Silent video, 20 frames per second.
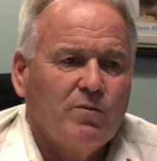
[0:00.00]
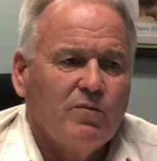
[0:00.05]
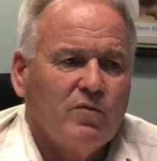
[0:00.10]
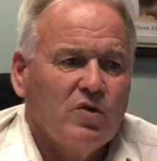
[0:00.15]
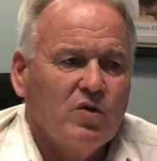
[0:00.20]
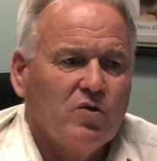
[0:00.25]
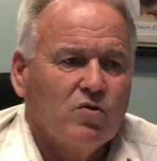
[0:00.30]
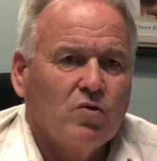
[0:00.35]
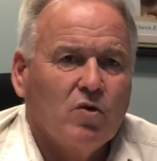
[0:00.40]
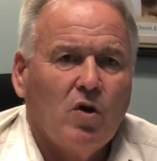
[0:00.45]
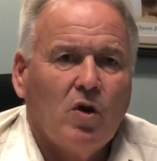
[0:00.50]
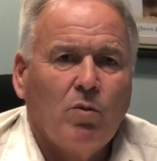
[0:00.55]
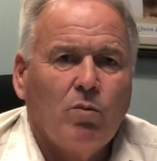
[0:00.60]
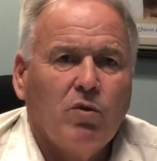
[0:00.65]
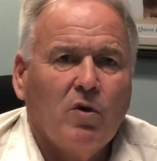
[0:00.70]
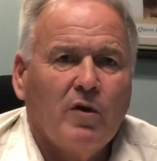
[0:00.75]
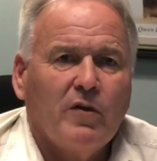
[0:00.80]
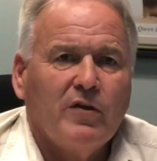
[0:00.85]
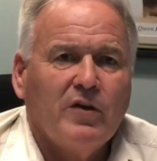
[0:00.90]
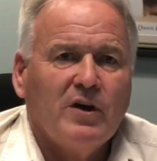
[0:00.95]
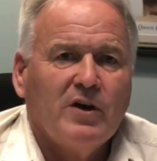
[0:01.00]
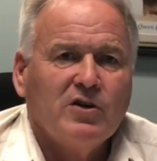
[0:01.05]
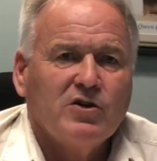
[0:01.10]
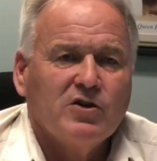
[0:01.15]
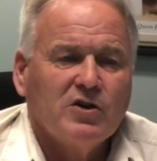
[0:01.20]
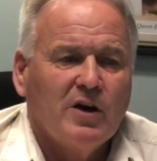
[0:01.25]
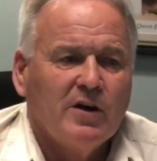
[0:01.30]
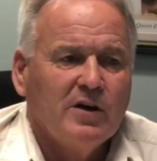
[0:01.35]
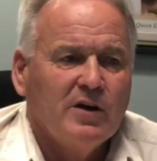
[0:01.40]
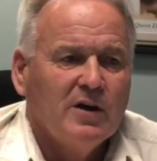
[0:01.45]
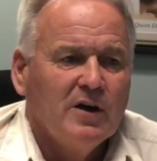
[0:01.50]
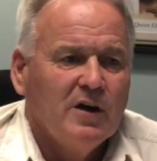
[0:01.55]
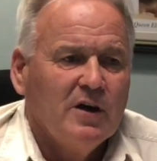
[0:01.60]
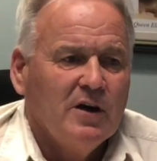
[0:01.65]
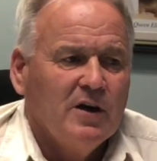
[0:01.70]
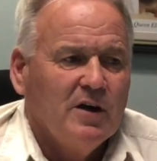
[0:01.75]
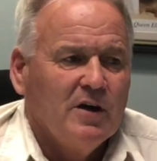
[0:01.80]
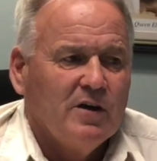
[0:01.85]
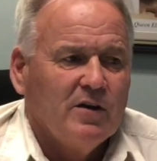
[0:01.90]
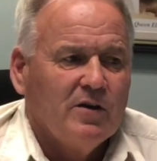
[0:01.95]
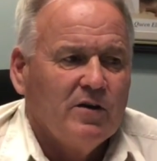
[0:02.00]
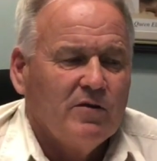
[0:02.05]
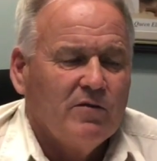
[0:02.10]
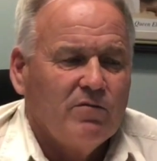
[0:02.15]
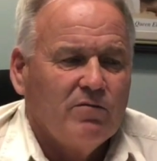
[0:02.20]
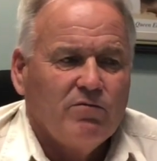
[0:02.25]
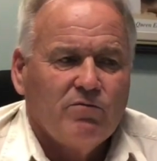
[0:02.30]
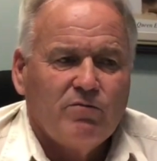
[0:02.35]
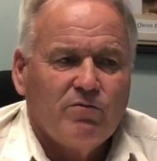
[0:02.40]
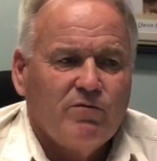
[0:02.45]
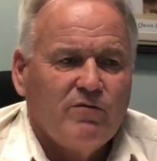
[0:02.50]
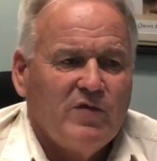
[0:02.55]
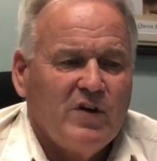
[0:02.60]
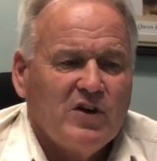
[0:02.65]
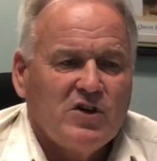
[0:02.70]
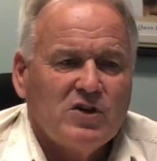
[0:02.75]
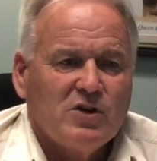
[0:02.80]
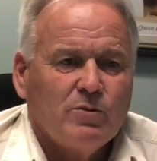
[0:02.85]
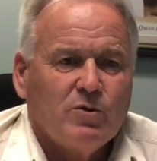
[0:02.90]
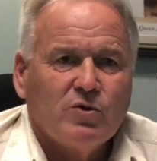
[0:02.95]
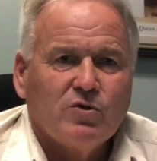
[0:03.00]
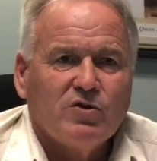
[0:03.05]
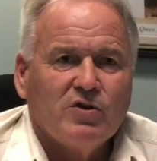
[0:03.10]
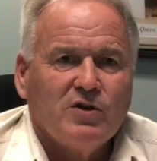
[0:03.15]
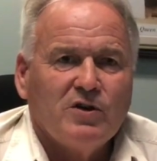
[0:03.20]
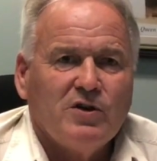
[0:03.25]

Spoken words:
The trial plot there showing vegetables that